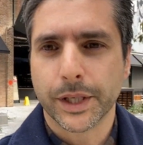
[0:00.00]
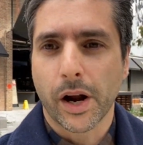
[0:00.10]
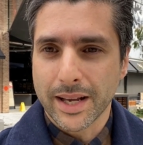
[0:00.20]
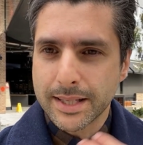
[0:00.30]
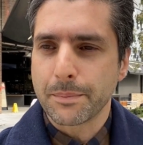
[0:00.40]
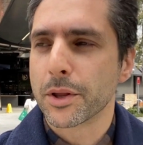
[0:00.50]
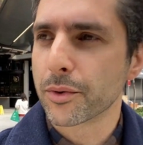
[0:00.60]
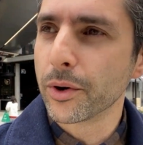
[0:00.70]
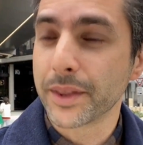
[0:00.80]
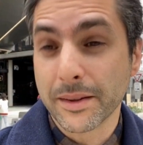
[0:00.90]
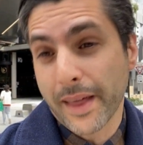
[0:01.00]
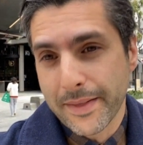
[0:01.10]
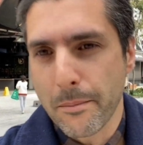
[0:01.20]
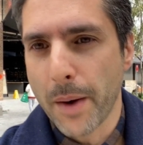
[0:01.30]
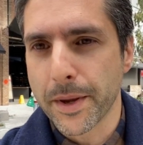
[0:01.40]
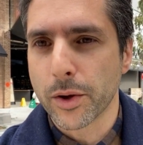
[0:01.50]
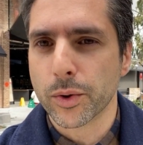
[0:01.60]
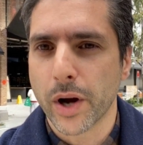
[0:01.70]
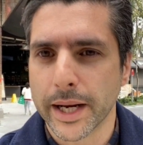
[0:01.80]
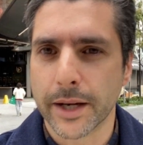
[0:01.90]
step you through it, then that might be a good
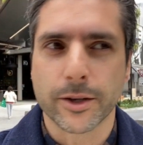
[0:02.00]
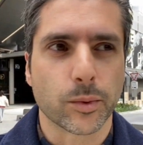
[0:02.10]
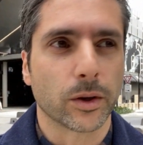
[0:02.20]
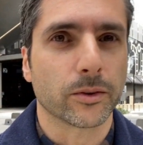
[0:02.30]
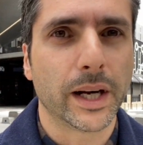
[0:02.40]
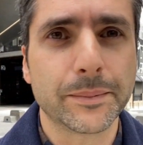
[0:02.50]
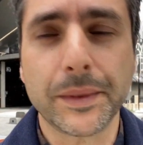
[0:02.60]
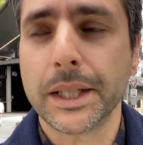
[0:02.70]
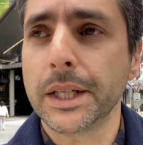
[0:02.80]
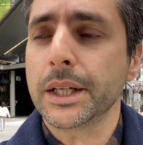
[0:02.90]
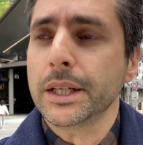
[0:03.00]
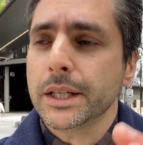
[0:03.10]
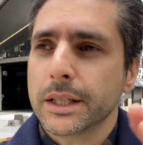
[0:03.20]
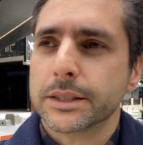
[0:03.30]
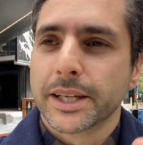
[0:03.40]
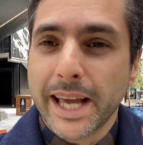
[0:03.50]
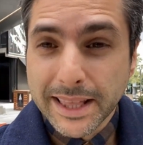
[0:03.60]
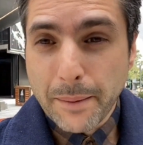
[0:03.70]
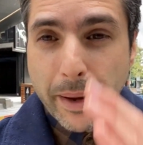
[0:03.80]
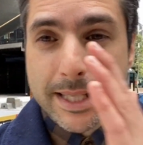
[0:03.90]
idea as well, right? So get
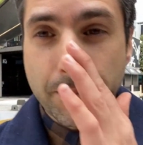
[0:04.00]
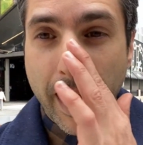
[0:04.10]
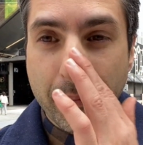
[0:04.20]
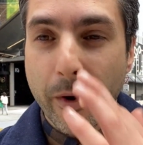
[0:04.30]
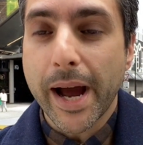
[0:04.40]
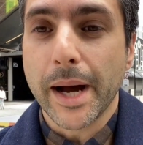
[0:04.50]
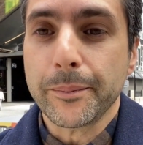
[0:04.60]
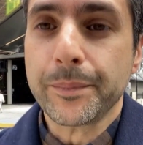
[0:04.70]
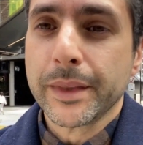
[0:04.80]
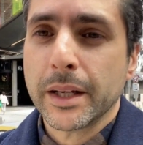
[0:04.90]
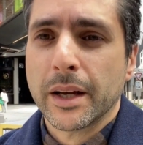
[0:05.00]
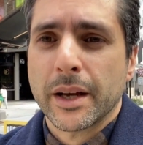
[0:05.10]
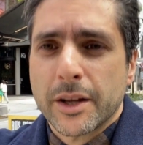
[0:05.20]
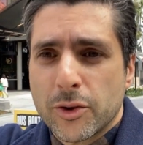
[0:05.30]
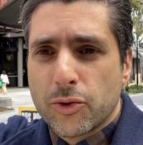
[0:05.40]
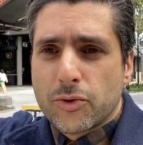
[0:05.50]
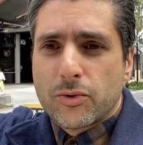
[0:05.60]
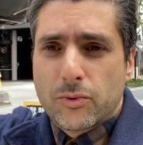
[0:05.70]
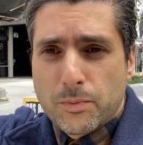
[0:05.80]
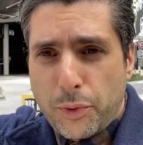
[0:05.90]
that piece of paper out,
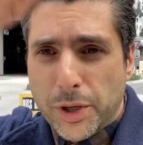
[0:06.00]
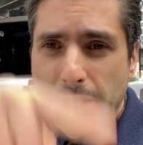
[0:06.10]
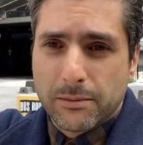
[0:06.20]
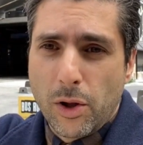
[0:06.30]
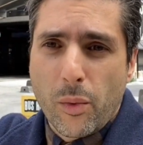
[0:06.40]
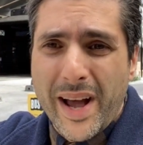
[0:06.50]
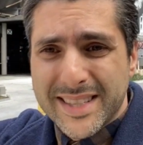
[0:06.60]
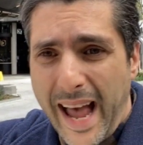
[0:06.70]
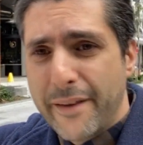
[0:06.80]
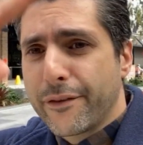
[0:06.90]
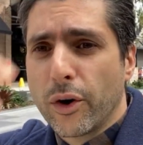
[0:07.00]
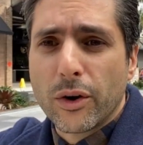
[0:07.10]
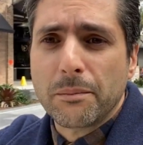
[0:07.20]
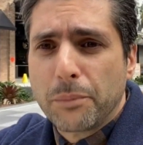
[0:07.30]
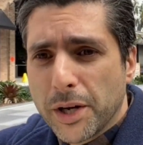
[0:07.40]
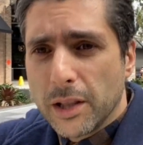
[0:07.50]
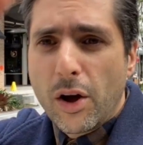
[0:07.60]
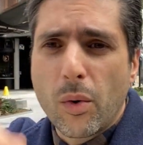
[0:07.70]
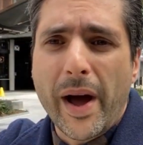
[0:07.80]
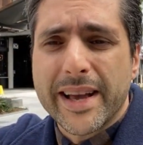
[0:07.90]
put it long ways, A4, put it
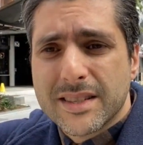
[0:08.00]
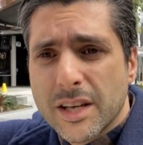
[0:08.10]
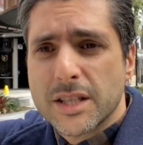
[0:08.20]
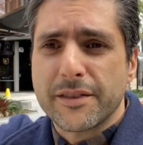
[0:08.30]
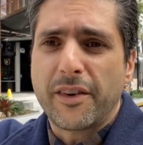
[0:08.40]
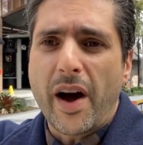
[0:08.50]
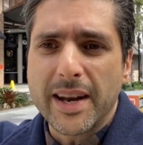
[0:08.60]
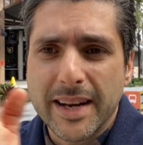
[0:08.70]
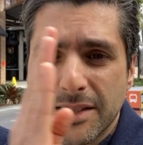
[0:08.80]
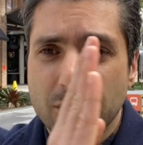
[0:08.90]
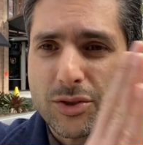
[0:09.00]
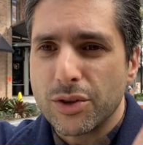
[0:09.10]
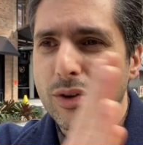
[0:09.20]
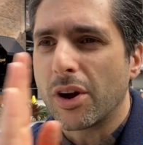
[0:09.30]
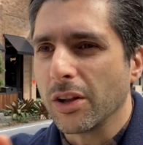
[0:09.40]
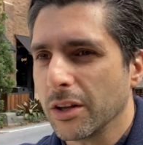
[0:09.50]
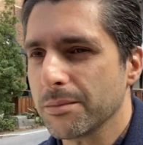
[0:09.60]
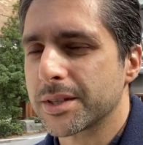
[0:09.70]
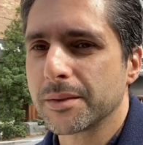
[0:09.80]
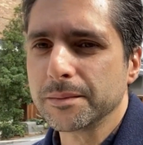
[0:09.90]
long ways, divide it into 2
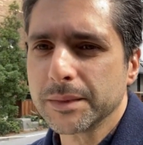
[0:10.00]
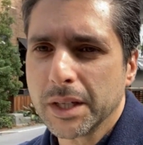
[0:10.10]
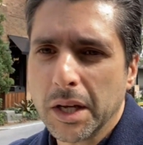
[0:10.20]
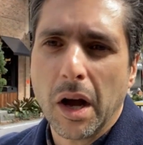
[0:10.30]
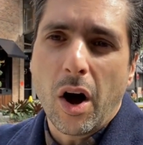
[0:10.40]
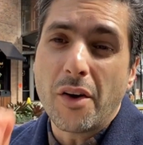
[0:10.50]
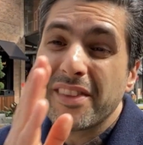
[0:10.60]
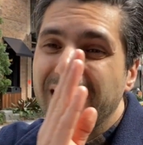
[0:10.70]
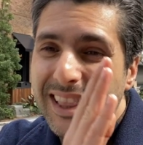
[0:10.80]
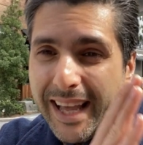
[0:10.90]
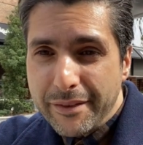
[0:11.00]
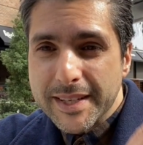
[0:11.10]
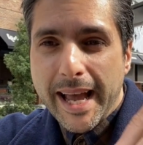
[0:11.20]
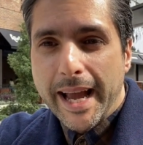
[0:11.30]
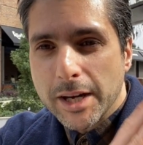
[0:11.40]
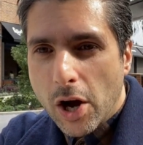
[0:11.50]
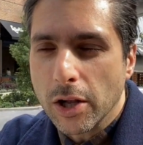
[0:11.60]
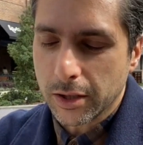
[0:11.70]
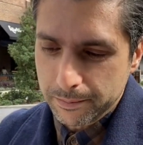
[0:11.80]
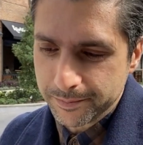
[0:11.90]
columns. On the left-hand
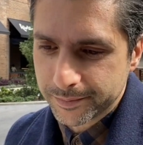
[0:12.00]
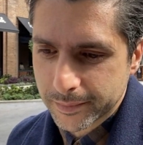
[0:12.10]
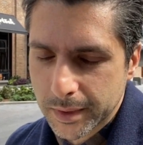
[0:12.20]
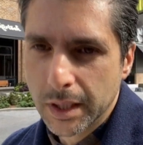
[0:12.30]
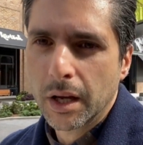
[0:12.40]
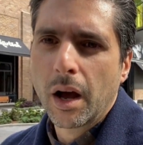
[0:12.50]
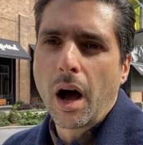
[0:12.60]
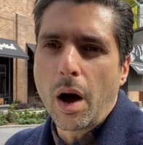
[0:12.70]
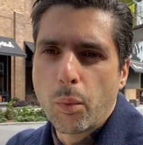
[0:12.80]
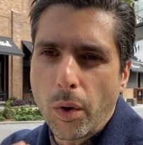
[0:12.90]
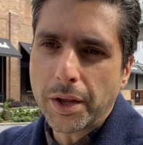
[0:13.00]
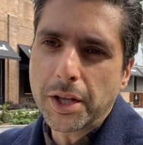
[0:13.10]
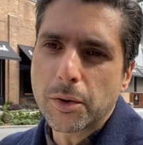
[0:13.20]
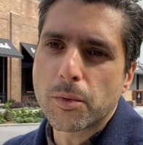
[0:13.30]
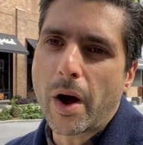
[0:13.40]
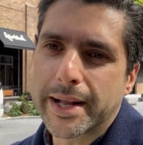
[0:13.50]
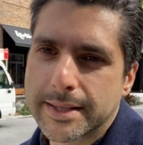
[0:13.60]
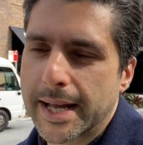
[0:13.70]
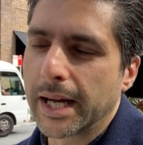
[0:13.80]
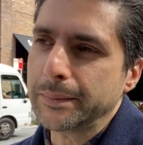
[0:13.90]
column, I want you to write
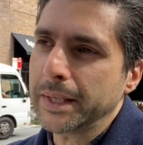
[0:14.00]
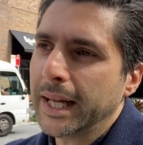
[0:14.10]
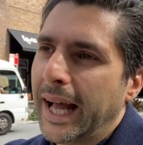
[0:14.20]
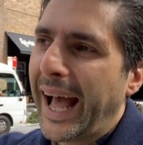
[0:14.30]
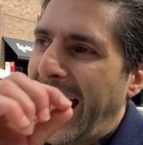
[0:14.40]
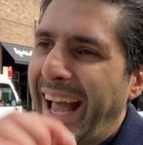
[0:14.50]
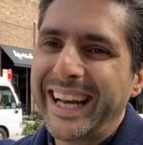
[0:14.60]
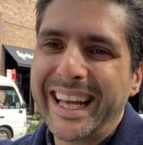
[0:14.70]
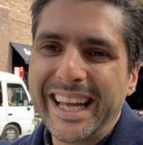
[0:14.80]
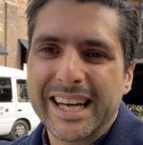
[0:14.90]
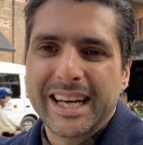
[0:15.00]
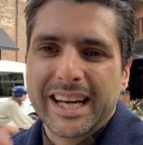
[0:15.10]
down any